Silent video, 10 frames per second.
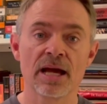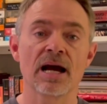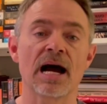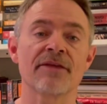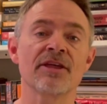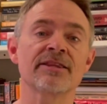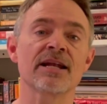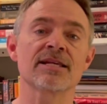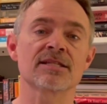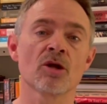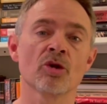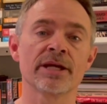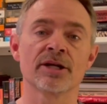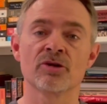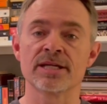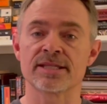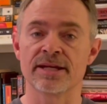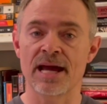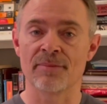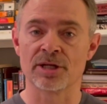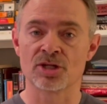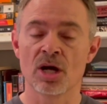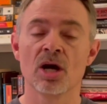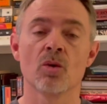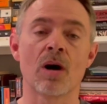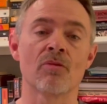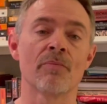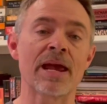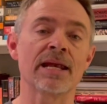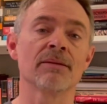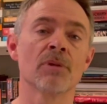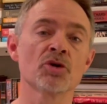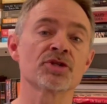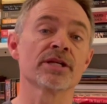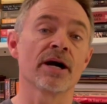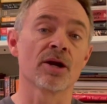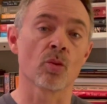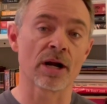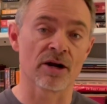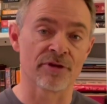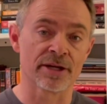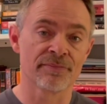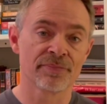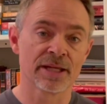I think that I slowly increased the damage while remaining mostly unaware of it,